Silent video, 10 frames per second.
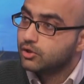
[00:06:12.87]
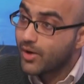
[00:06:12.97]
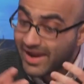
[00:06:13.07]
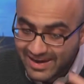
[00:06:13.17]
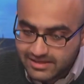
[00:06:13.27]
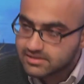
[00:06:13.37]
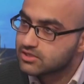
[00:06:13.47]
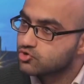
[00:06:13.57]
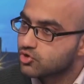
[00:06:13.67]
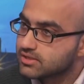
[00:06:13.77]

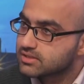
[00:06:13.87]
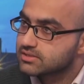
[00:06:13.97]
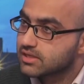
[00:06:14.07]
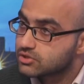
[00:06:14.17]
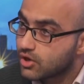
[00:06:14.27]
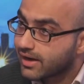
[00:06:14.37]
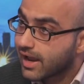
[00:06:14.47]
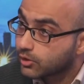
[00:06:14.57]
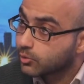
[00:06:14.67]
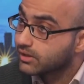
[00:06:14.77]
heinous injustice has not
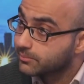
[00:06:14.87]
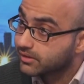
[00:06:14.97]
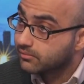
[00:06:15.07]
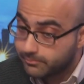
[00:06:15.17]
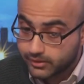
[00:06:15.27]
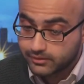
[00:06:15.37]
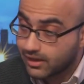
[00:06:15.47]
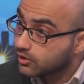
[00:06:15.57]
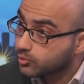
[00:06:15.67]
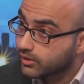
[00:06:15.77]
adequately been
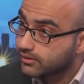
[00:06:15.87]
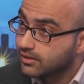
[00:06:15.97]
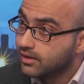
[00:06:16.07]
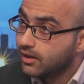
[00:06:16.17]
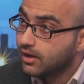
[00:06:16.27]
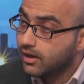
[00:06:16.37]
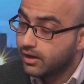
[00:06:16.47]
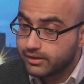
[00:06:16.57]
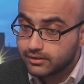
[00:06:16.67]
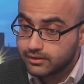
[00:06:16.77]
dealt with
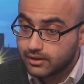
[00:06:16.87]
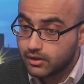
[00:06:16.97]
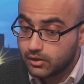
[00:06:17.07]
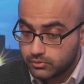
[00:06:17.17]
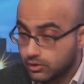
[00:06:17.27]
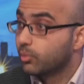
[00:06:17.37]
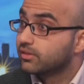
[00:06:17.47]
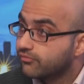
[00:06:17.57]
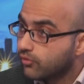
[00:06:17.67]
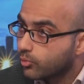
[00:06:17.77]
with
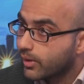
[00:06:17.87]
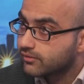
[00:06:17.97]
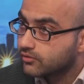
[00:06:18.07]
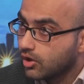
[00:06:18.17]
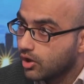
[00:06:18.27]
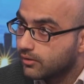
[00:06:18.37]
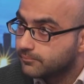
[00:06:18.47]
the full weight of the law.